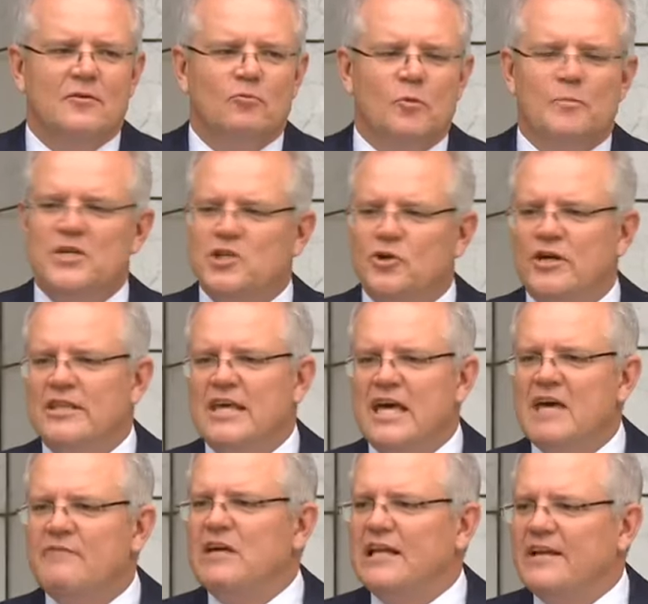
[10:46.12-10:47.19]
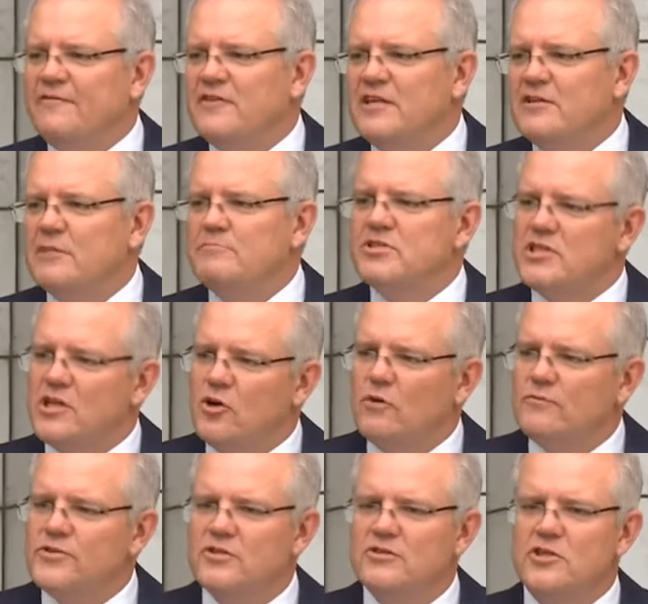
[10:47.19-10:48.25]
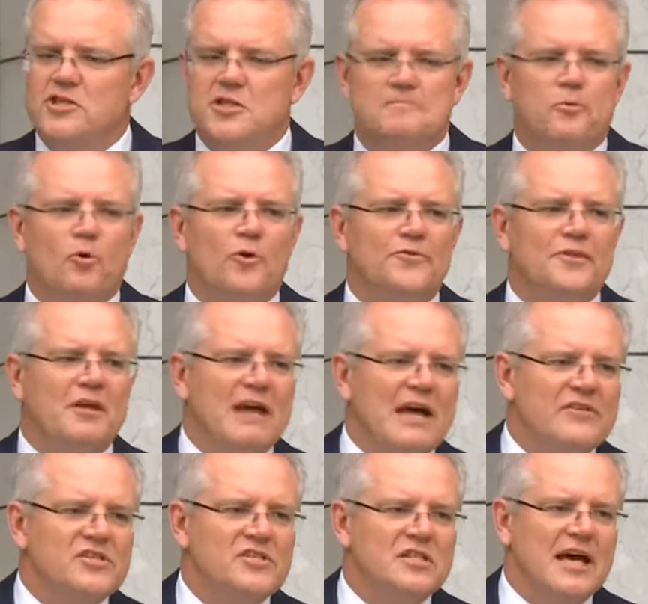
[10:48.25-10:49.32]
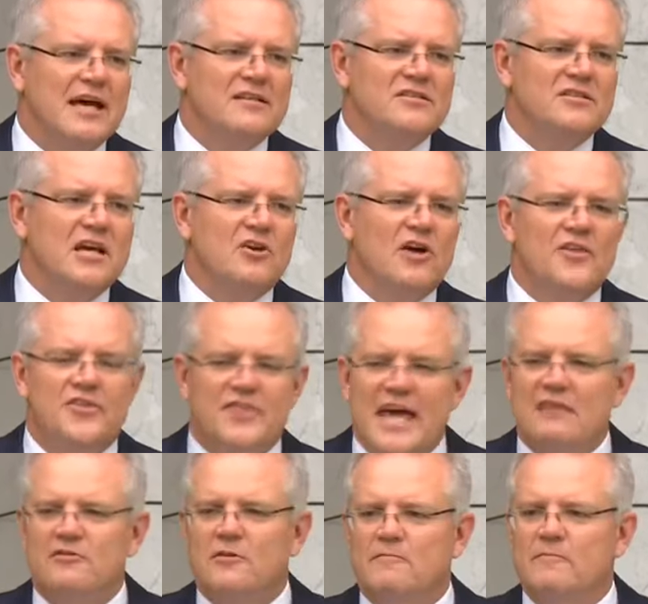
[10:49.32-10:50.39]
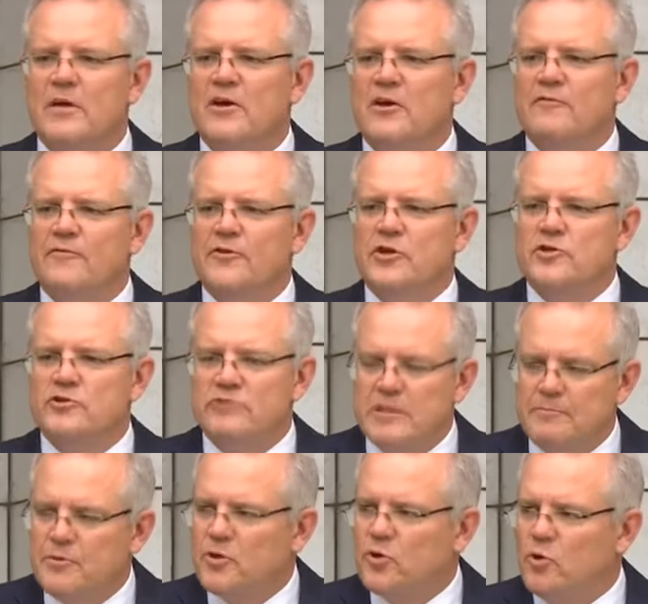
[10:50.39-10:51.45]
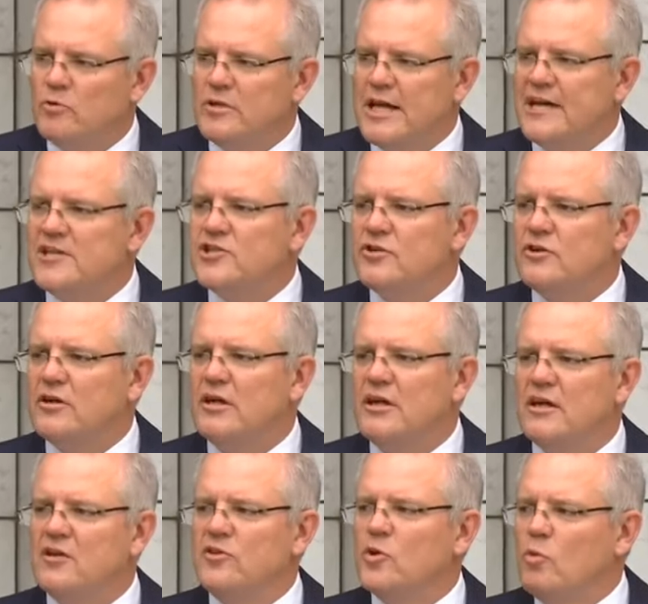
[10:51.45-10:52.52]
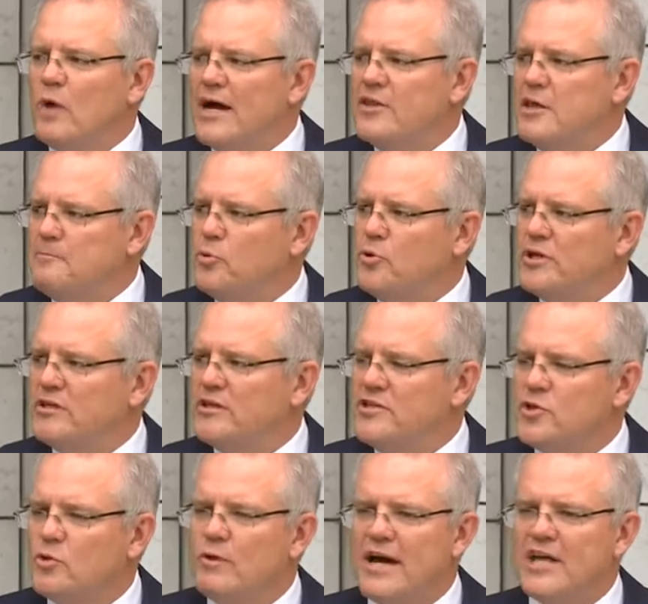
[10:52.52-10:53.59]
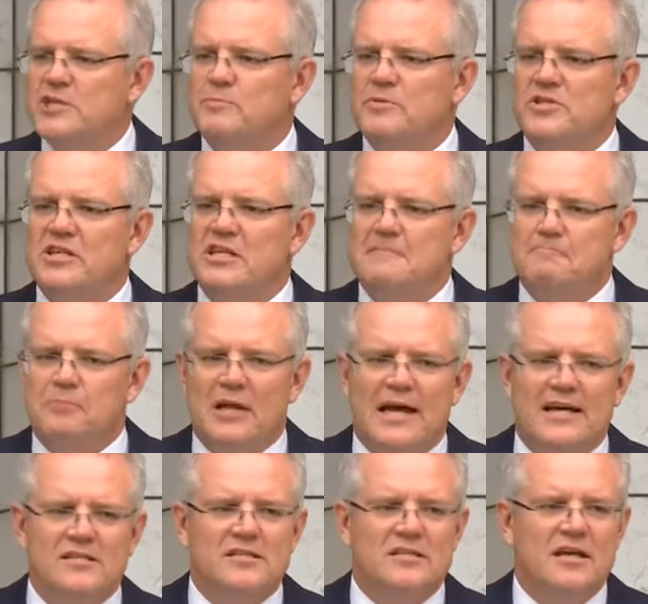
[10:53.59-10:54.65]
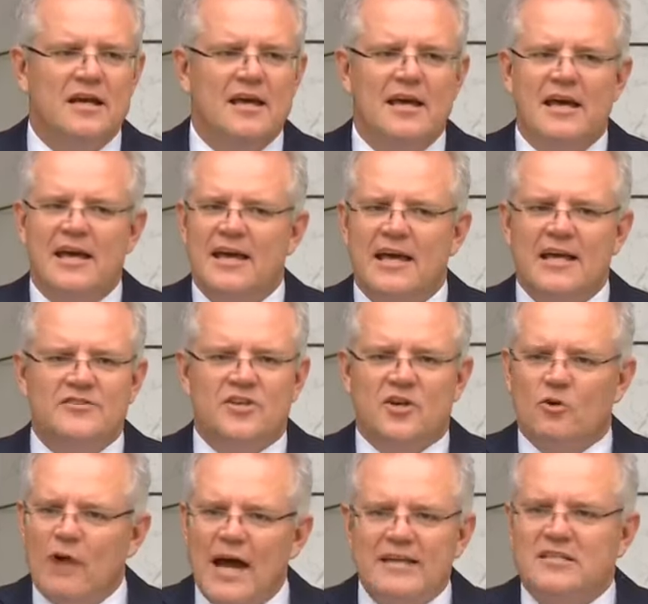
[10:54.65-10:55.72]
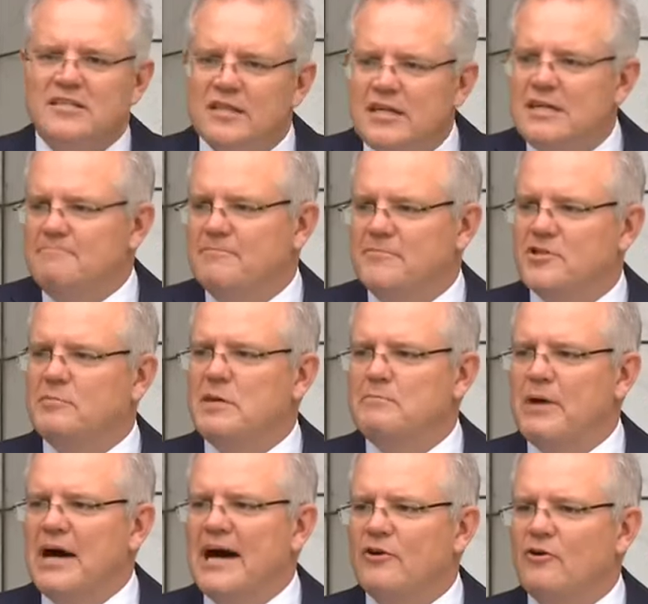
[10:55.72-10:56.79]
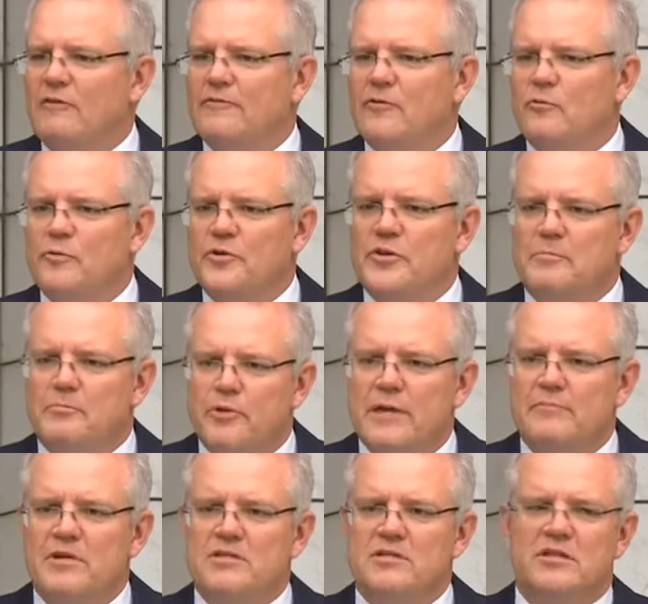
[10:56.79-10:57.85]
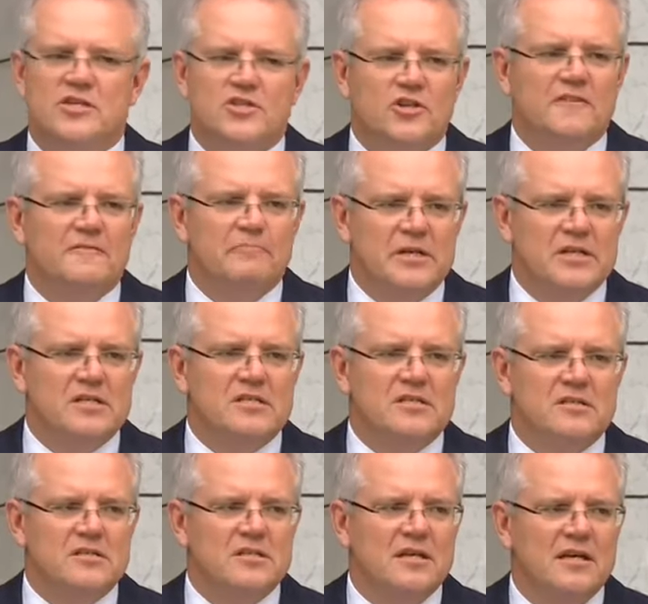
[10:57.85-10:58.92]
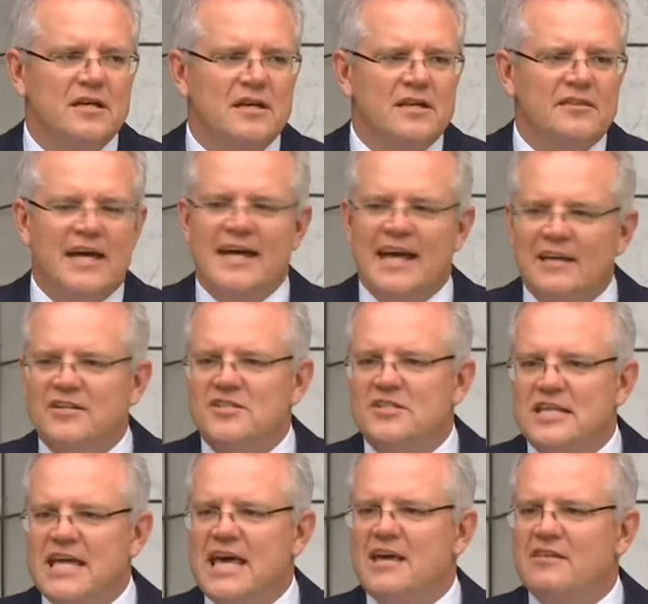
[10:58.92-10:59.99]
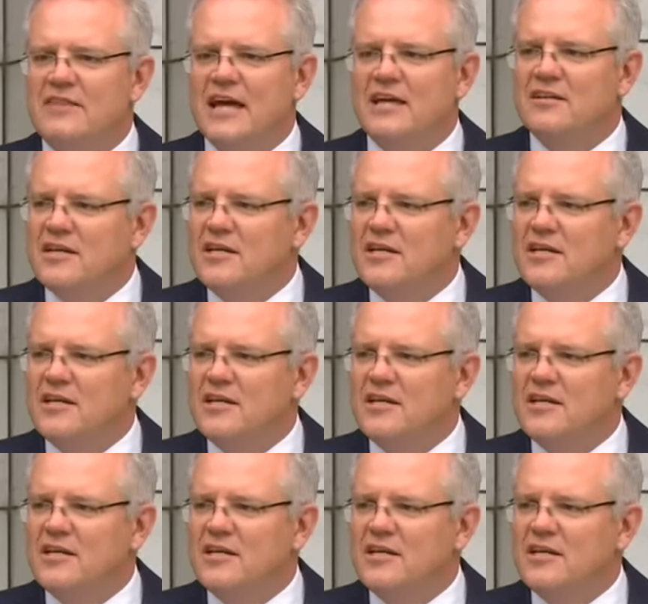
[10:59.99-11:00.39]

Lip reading: will be doing the heavy lifting themselves to support their other states. And I thank them for the reciprocal nature in the way they're putting these arrangements in place. It's a great team to be part of with the Premiers and the Chief Ministers. They understand they